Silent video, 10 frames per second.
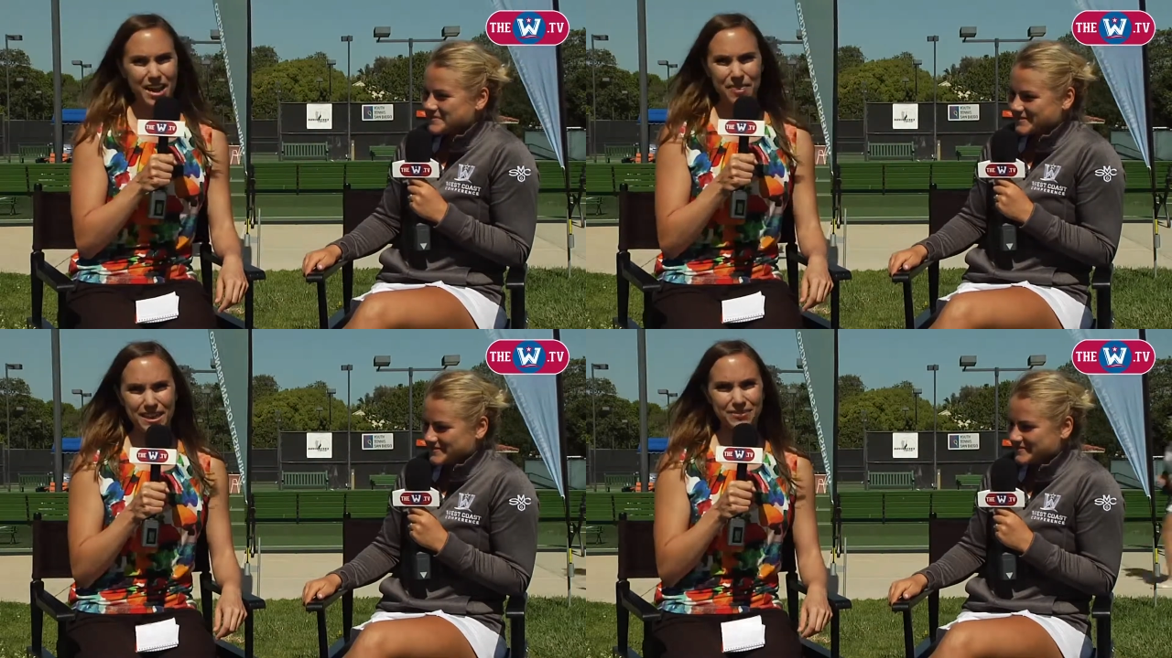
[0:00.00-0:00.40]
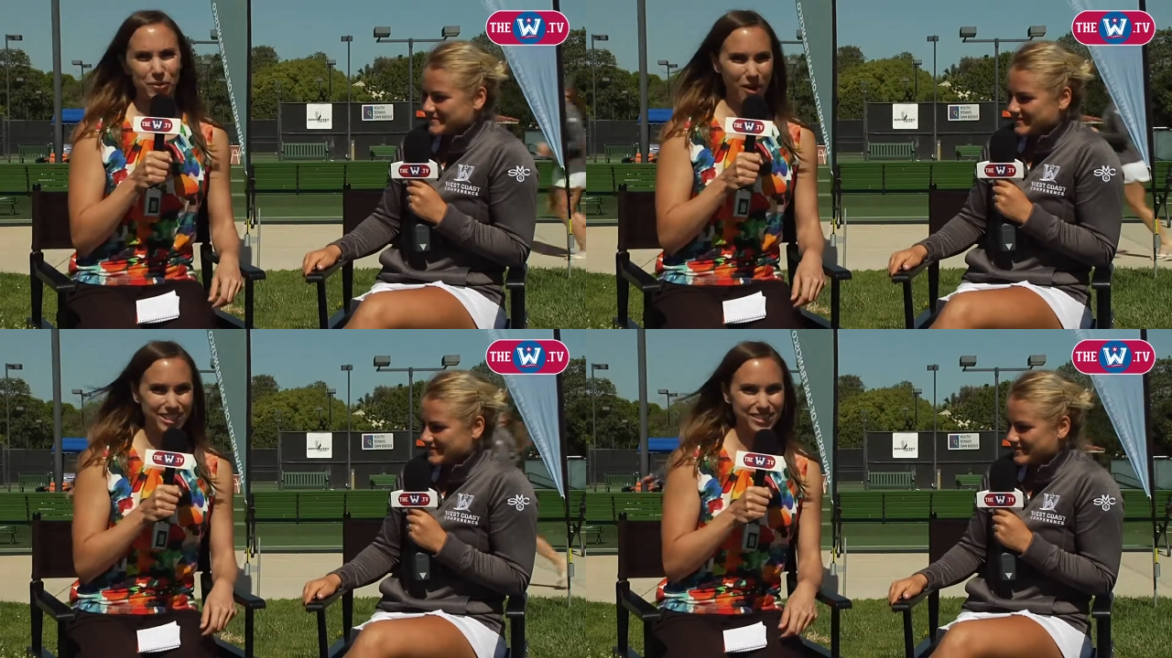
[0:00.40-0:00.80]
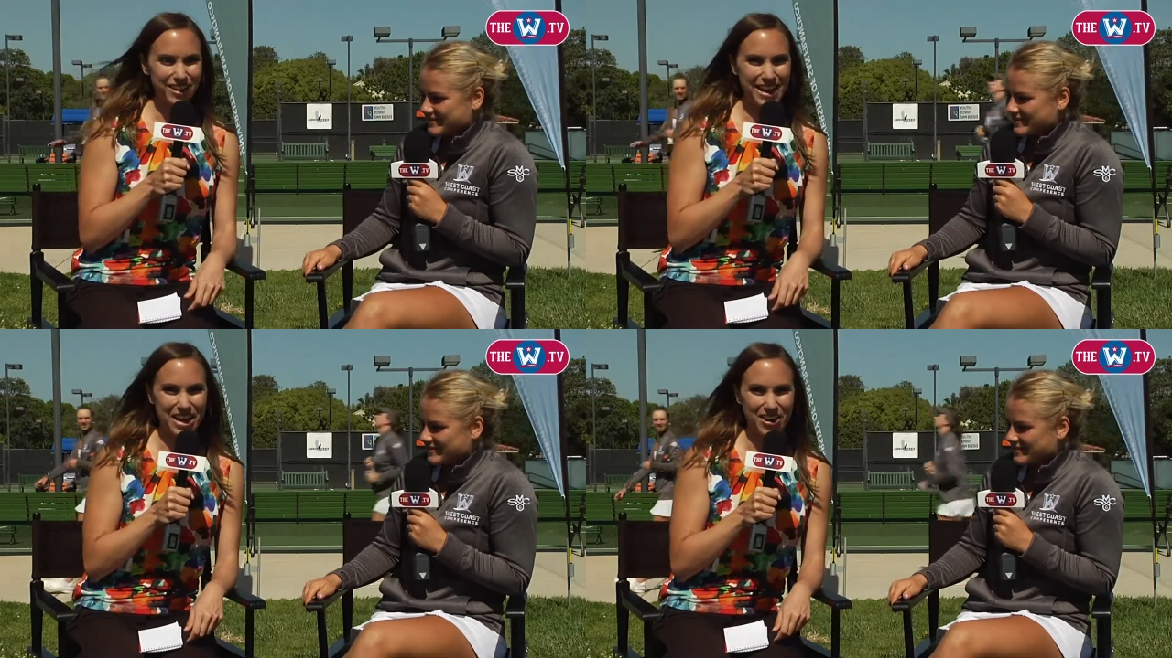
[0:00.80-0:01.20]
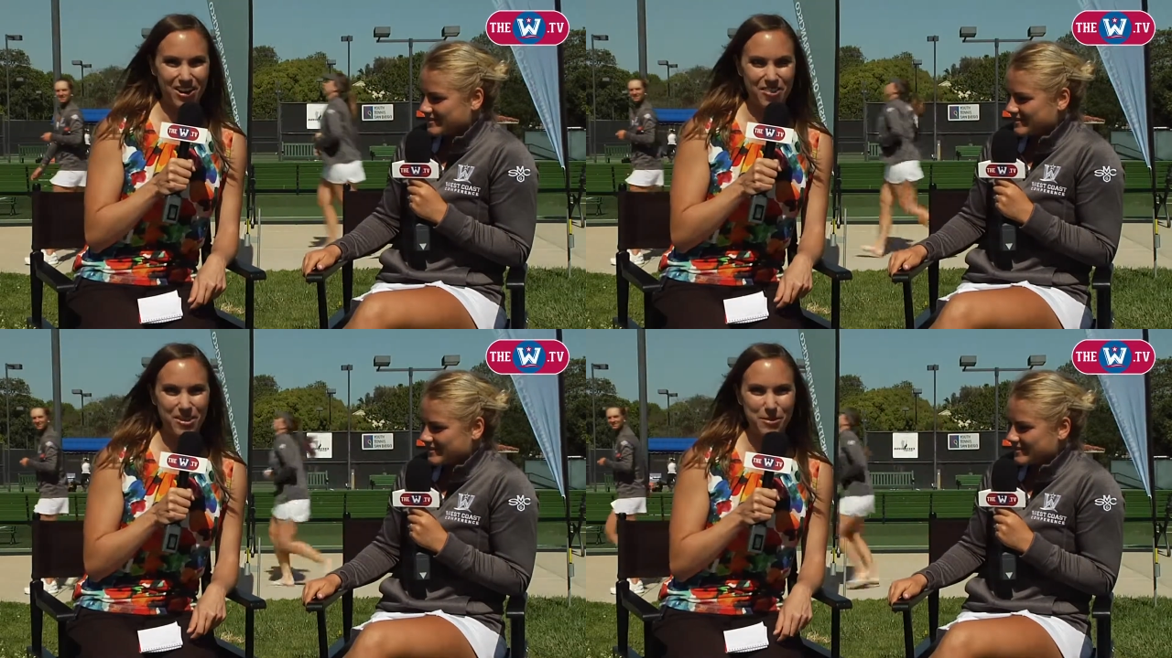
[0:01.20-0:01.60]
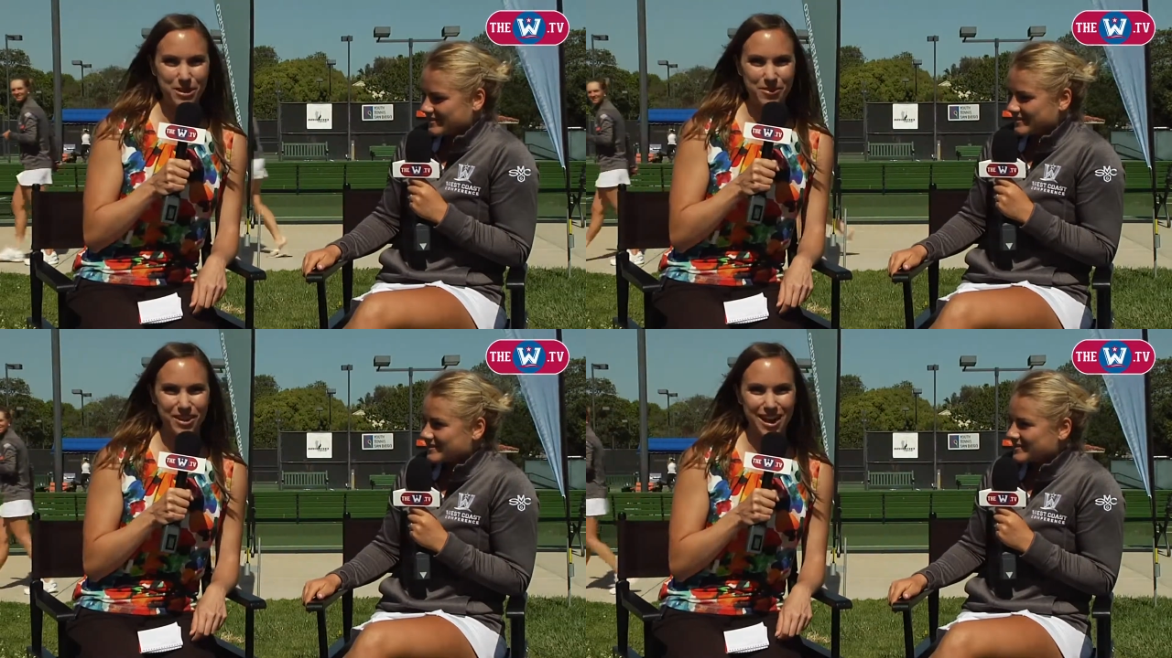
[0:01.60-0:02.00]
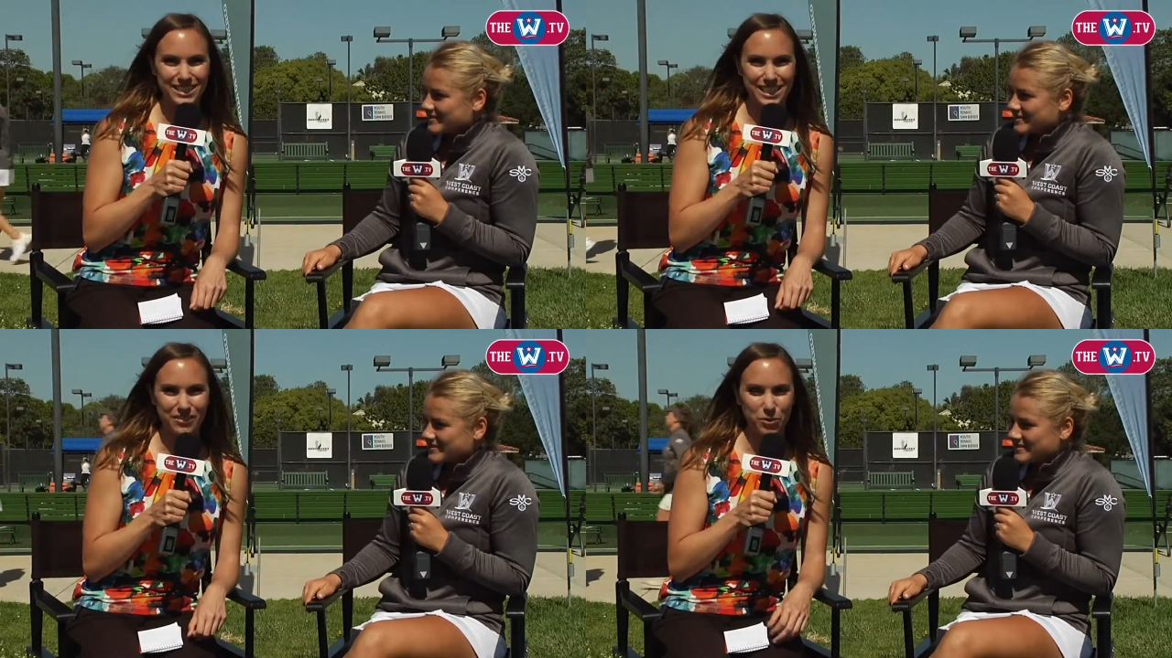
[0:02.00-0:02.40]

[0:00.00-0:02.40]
Speaker 1: And thanks for watching right here on the W.TV.